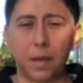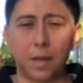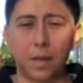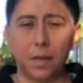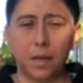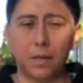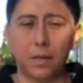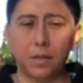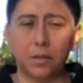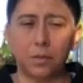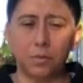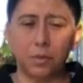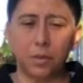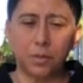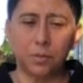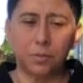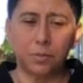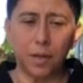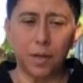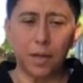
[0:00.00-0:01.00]
So it
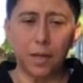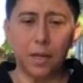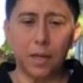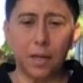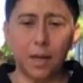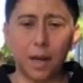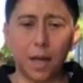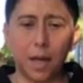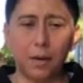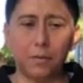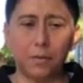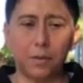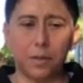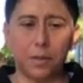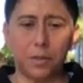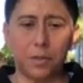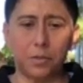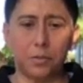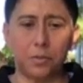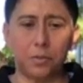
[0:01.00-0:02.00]
really allows
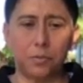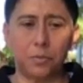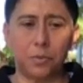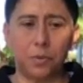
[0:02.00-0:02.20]
us to